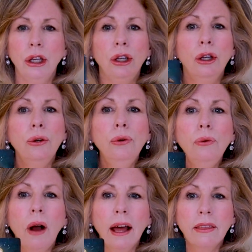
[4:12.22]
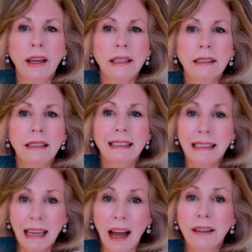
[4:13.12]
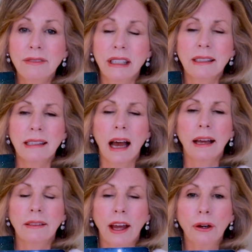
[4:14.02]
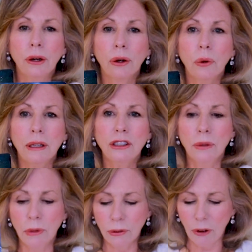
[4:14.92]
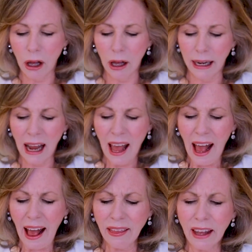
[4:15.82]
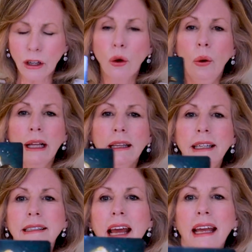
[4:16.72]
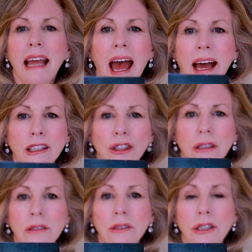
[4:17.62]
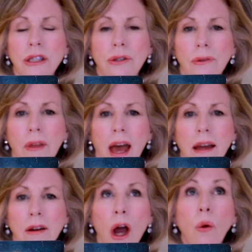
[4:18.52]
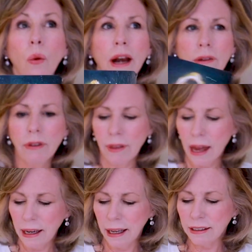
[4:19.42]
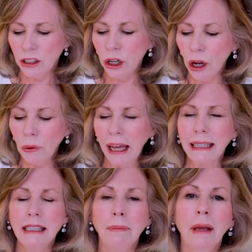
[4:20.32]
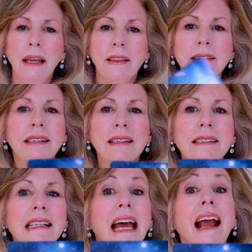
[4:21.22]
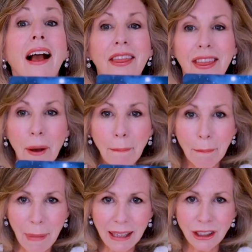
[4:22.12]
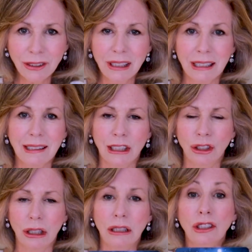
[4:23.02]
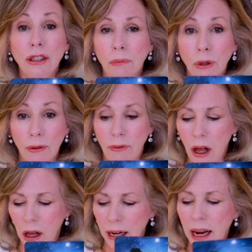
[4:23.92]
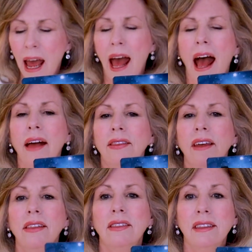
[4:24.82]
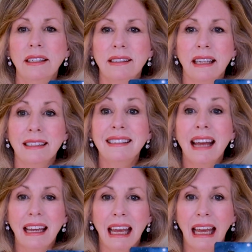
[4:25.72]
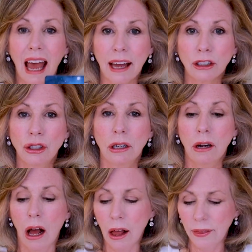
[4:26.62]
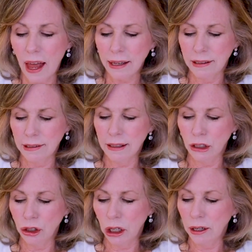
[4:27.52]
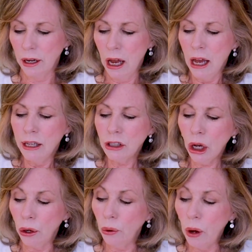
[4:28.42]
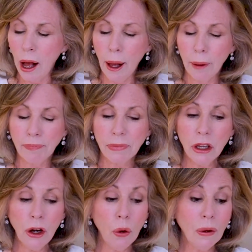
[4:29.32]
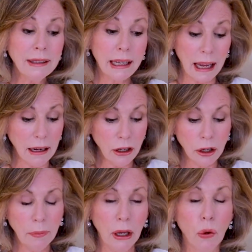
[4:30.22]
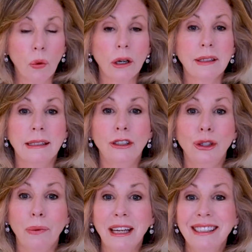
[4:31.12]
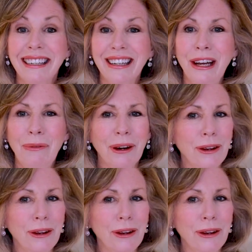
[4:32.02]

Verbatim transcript: You, I think, kind of decide that you're going to move on and then quickly take action to do that whatever that is. You know, like to me, this is like the mental decision to move on, and then this is taking action on that decision. So, um, you know, once again, it could be a work situation